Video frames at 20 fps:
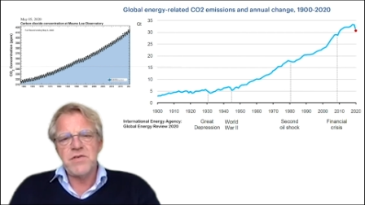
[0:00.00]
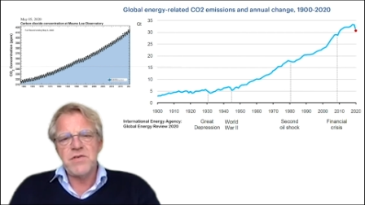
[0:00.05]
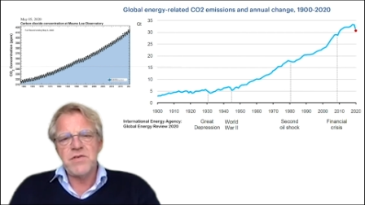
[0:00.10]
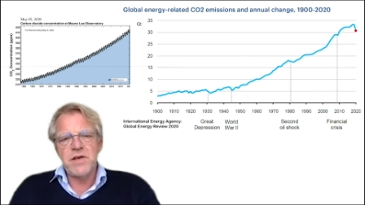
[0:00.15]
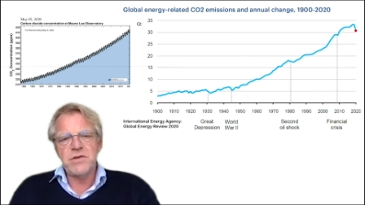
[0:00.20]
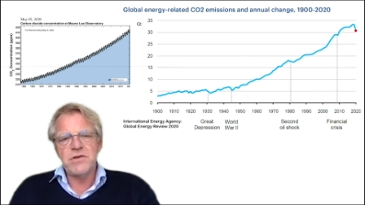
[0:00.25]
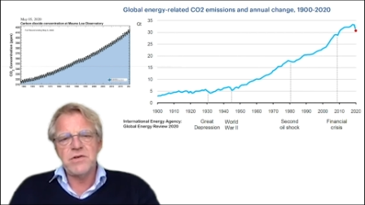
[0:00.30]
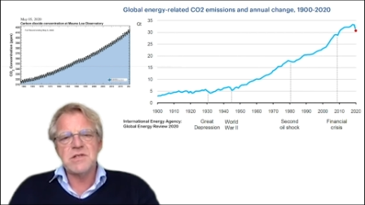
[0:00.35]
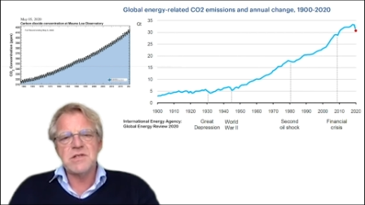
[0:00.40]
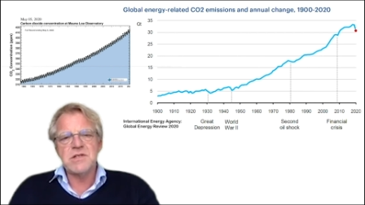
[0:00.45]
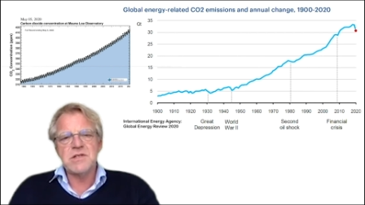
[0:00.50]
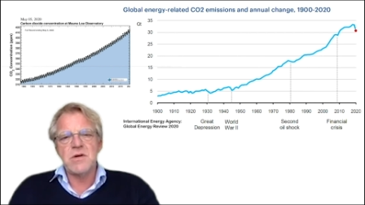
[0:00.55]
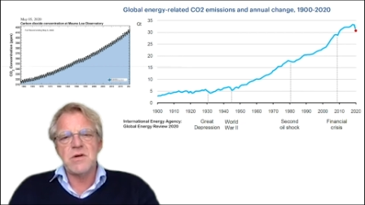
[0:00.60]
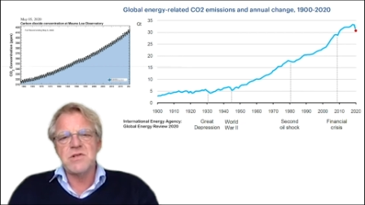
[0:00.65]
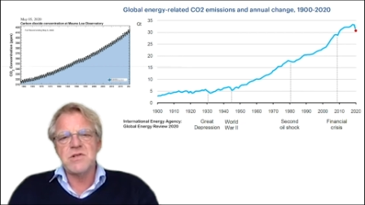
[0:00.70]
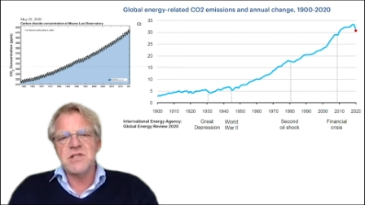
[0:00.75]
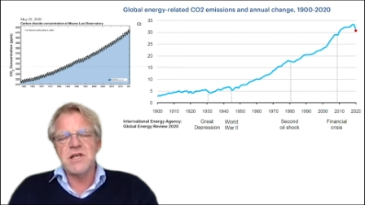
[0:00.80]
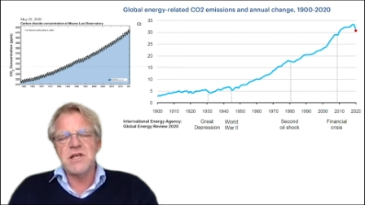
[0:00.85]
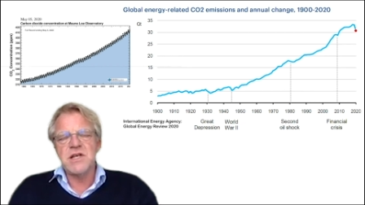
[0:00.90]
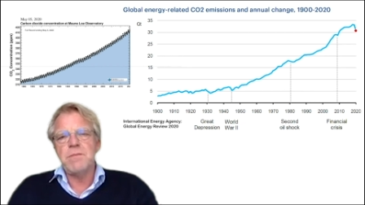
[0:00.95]
you just don't
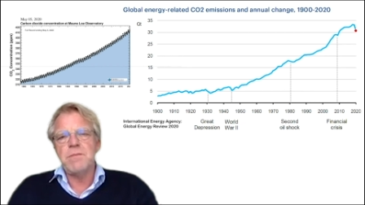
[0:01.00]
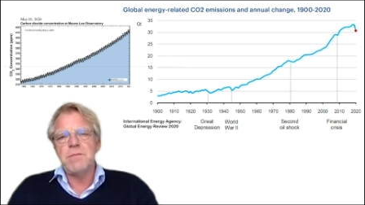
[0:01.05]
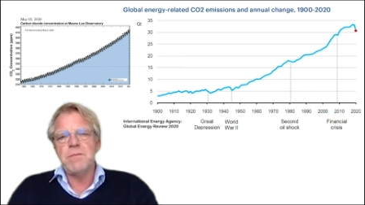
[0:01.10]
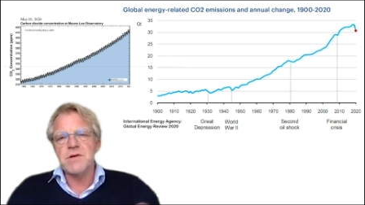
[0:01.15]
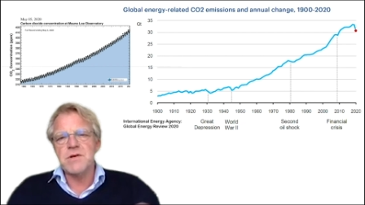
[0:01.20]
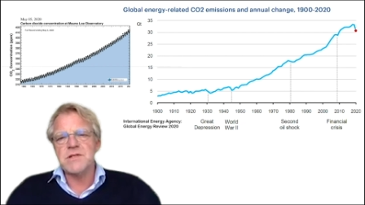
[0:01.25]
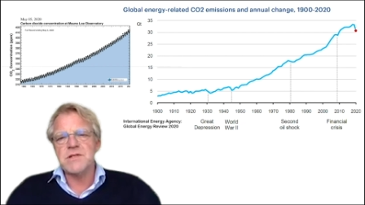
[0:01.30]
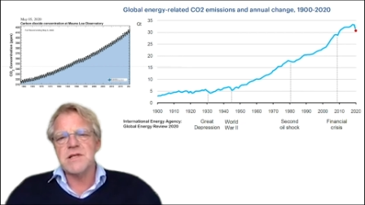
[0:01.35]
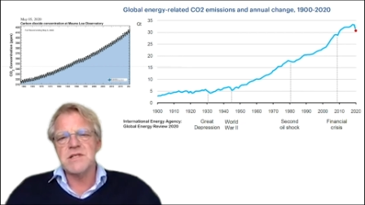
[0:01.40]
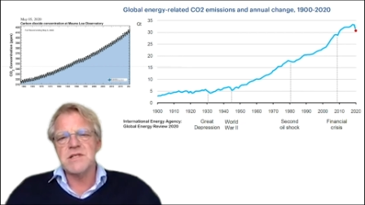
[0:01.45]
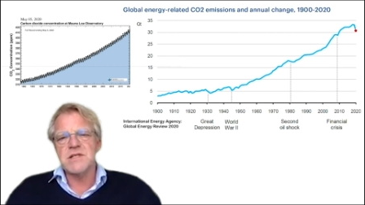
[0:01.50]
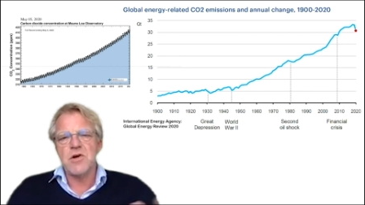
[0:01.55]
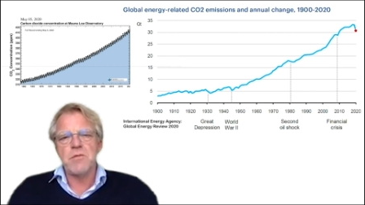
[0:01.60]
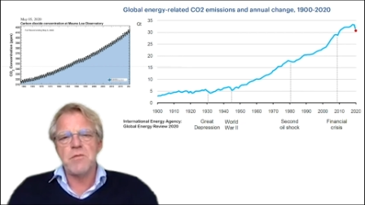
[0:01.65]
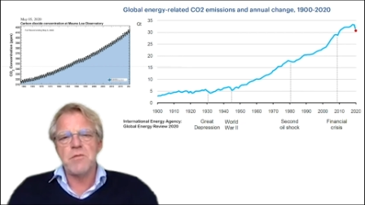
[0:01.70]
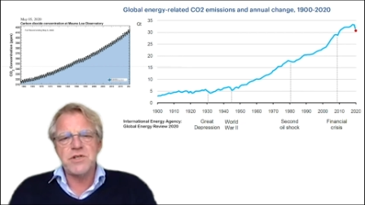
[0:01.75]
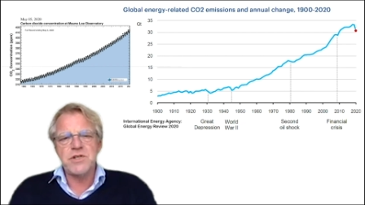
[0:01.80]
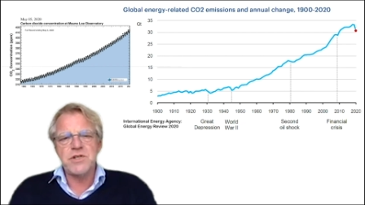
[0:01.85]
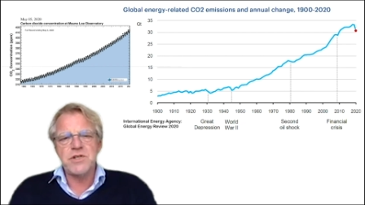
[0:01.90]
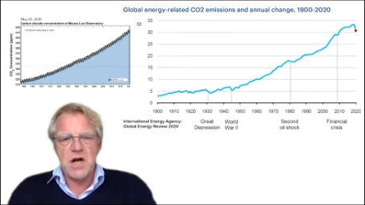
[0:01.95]
see it because there's so
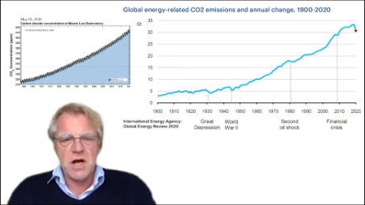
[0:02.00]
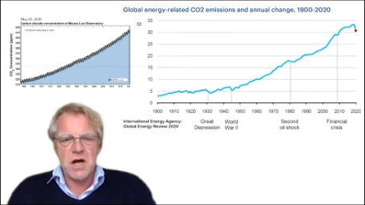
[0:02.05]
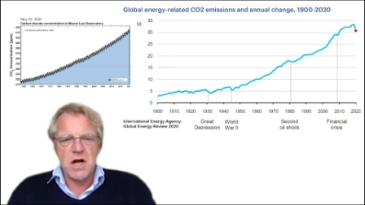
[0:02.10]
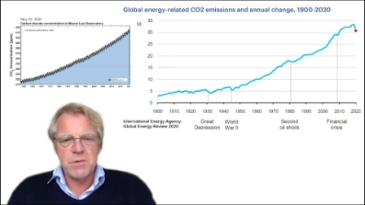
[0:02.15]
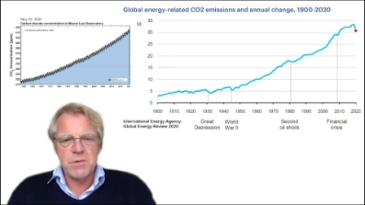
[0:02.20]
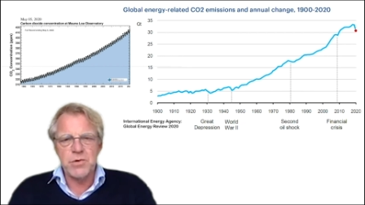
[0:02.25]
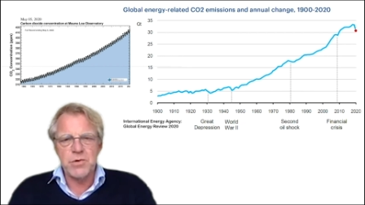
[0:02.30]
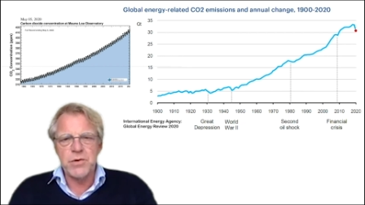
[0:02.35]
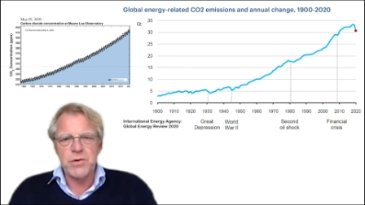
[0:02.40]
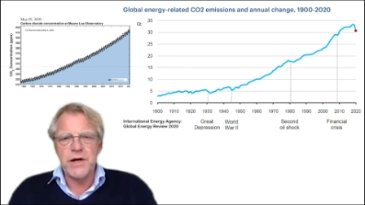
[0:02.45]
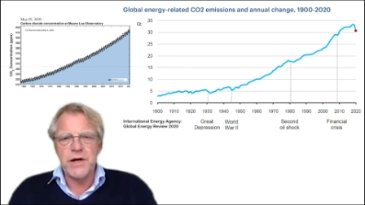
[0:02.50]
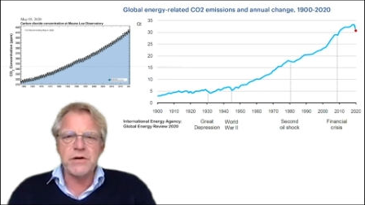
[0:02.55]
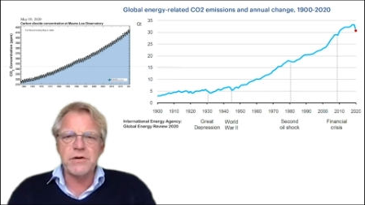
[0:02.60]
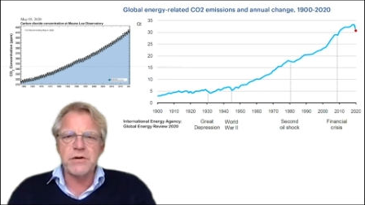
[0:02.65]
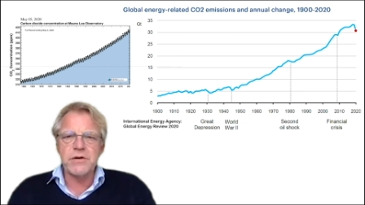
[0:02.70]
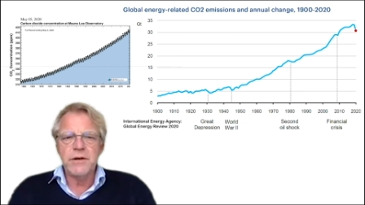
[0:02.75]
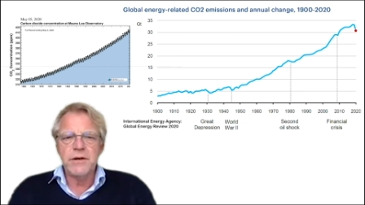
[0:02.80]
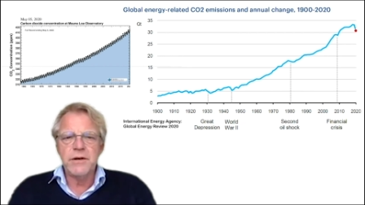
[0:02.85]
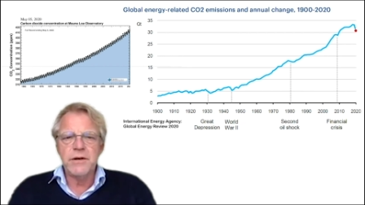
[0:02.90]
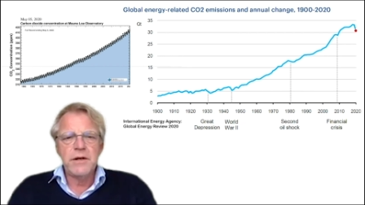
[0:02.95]
much carbon already
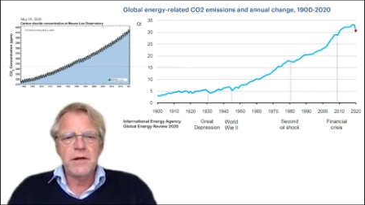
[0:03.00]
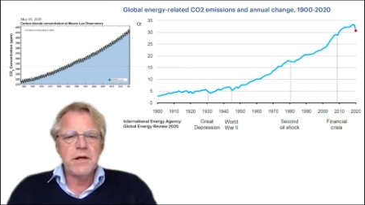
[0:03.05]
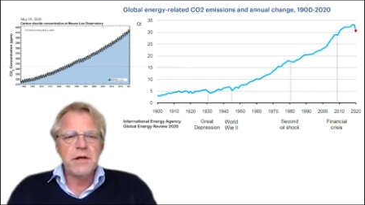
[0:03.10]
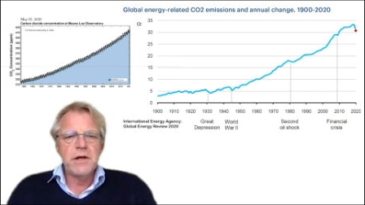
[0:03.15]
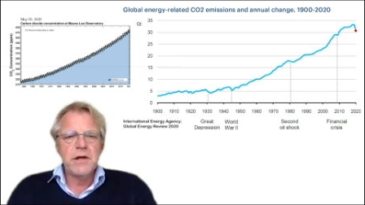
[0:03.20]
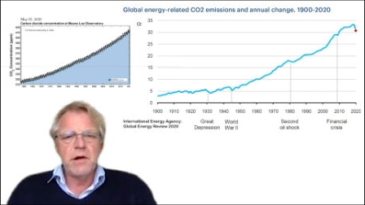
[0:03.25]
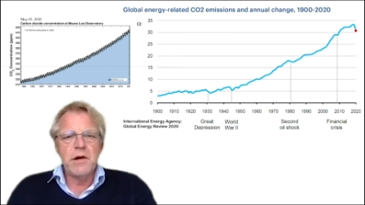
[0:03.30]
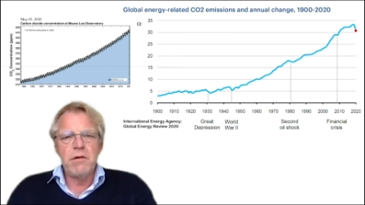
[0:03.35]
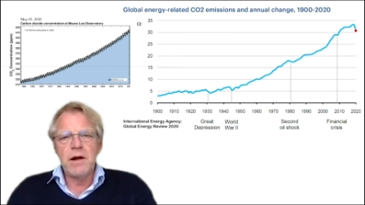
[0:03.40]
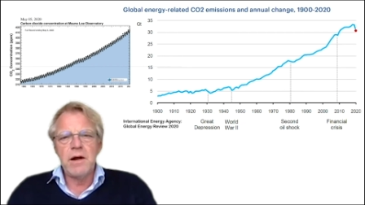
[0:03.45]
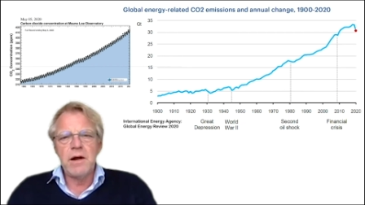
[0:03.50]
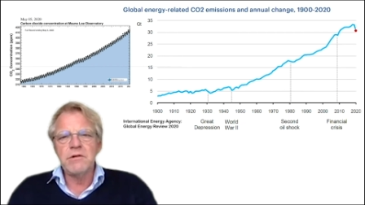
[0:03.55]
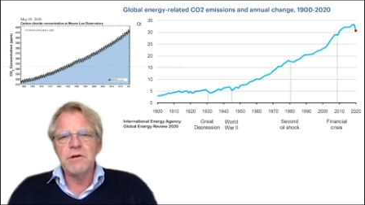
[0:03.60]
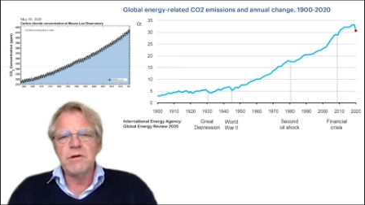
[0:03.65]
around.